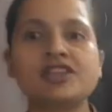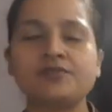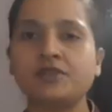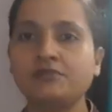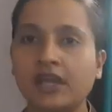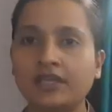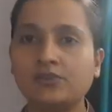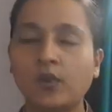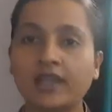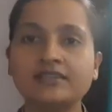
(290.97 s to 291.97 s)
keep in
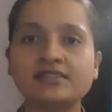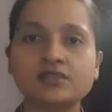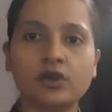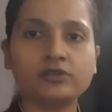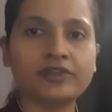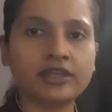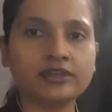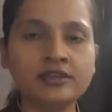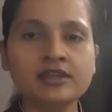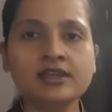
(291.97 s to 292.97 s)
mind while
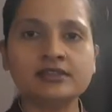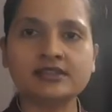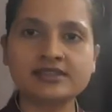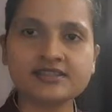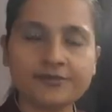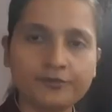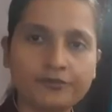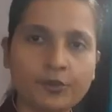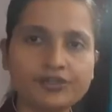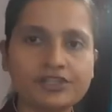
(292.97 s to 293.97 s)
solving this type
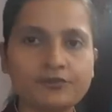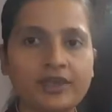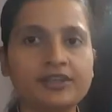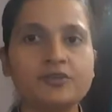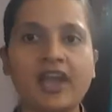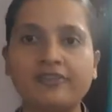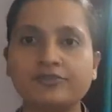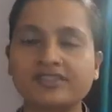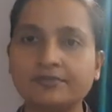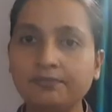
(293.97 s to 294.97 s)
of question where you have
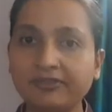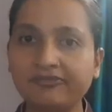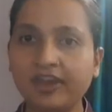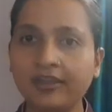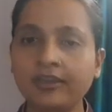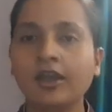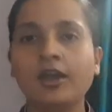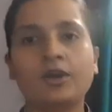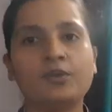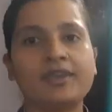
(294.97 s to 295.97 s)
to simplify
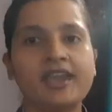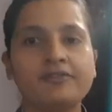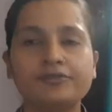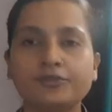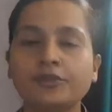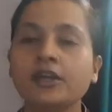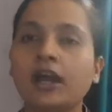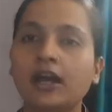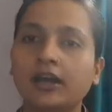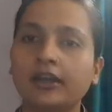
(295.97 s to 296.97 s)
or we have to
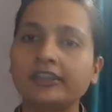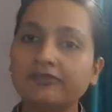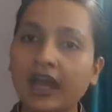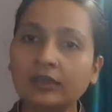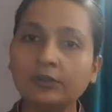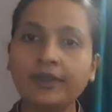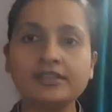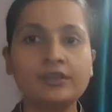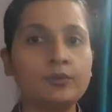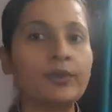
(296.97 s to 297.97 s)

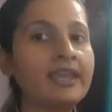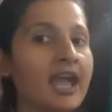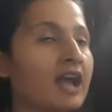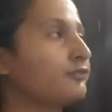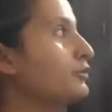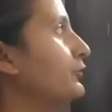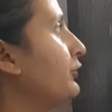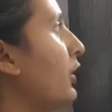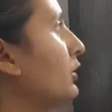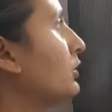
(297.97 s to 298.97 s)
evaluate, we have to
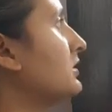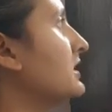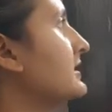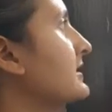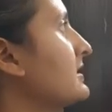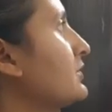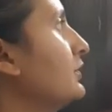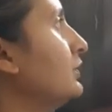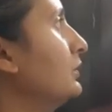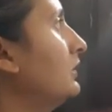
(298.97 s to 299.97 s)
follow this
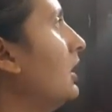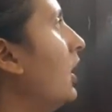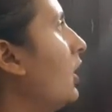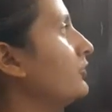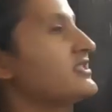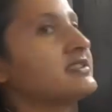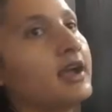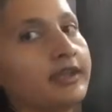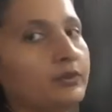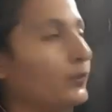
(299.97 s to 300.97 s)
rule of
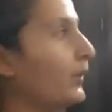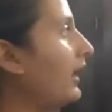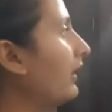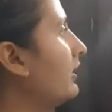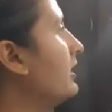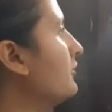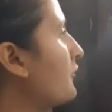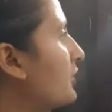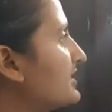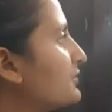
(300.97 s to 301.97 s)
sign where
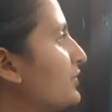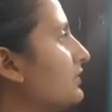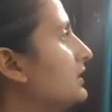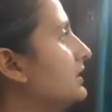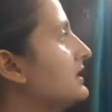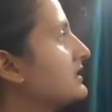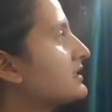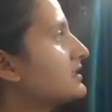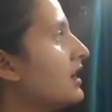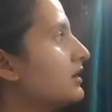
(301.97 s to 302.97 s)
First, we will
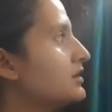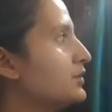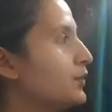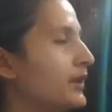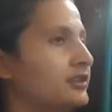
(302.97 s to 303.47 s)
start with